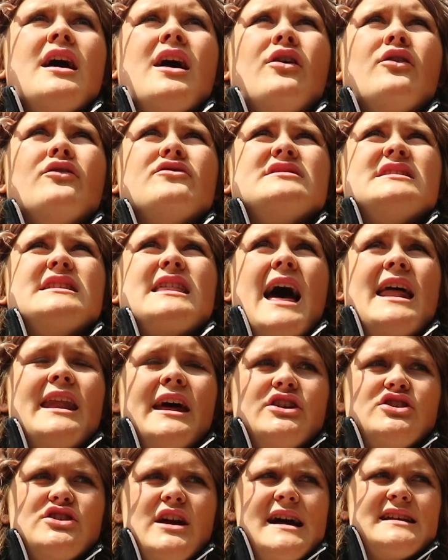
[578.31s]
and obviously the
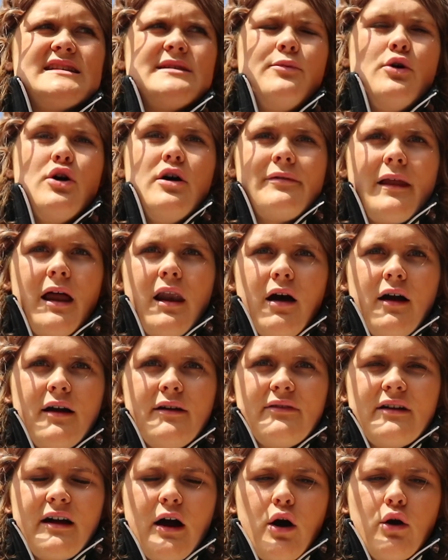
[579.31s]
NHS are putting their
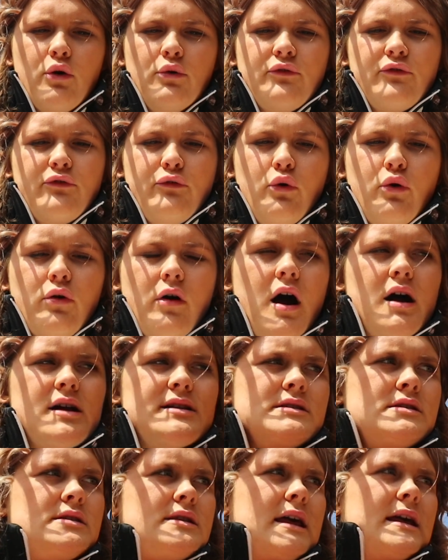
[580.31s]
life at hold for us
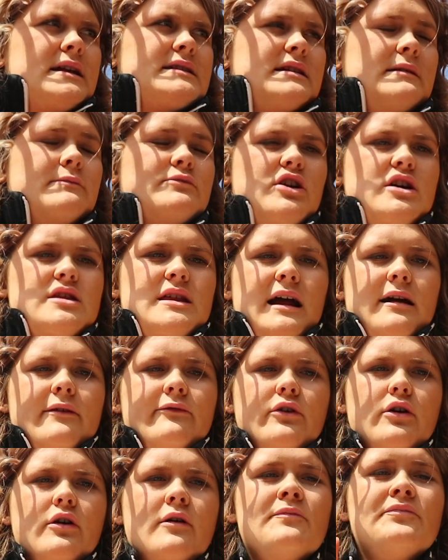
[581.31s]
and things, and I'm so
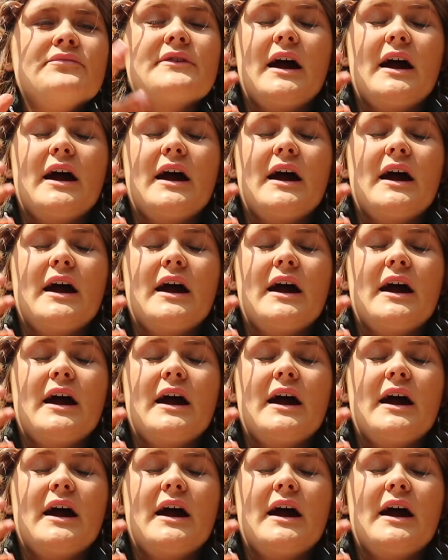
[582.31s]
thankful.